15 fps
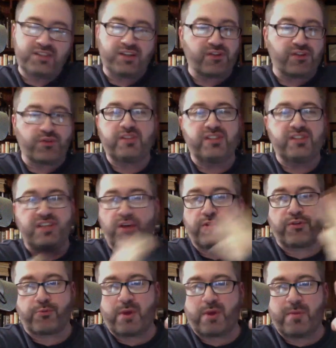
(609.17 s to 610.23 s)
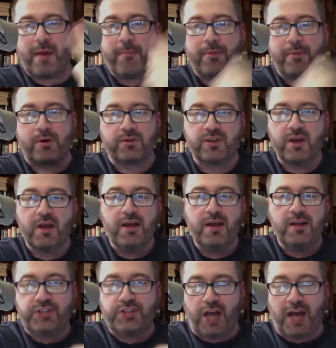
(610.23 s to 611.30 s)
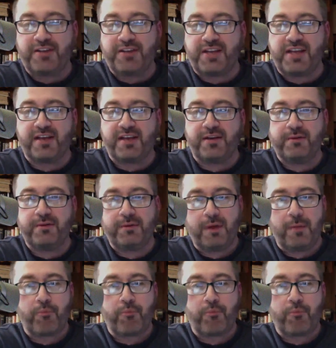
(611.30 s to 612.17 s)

It's the other three members: John Deacon,